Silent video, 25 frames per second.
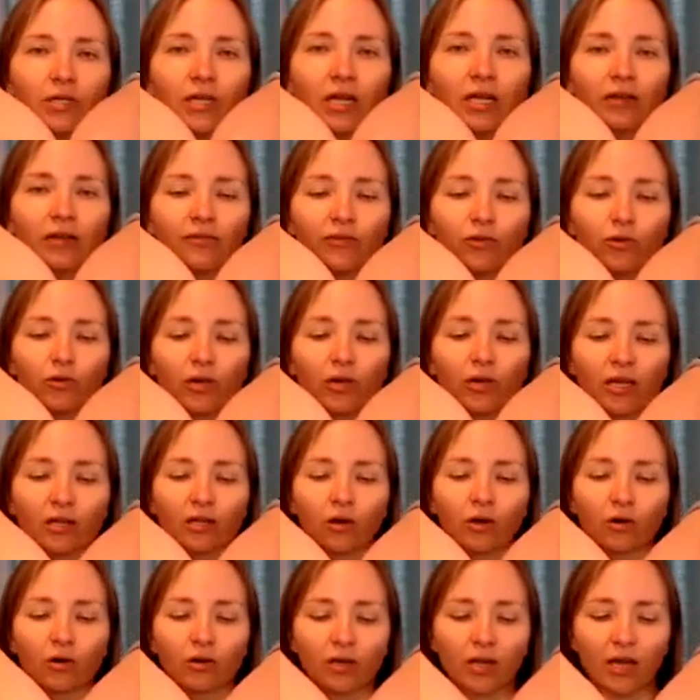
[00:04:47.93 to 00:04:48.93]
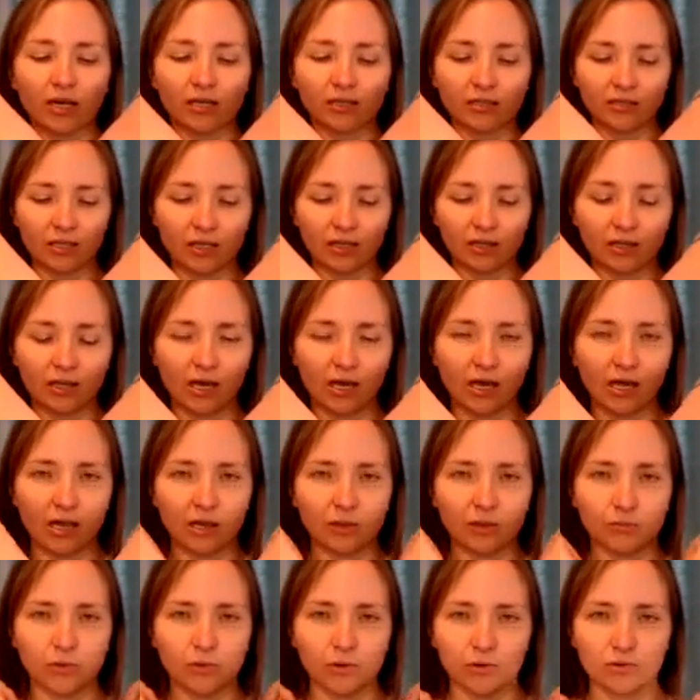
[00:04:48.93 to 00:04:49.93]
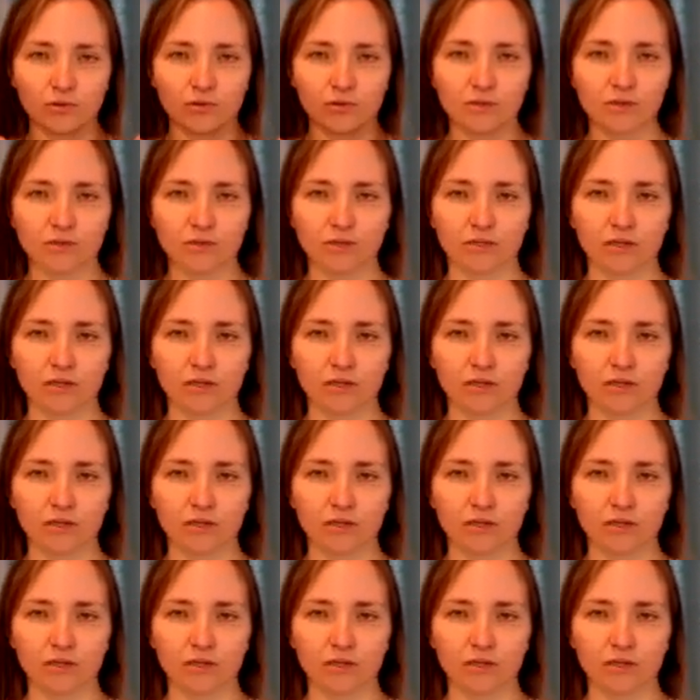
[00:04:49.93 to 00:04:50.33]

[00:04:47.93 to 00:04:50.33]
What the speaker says: And if you can, connecting the elbows.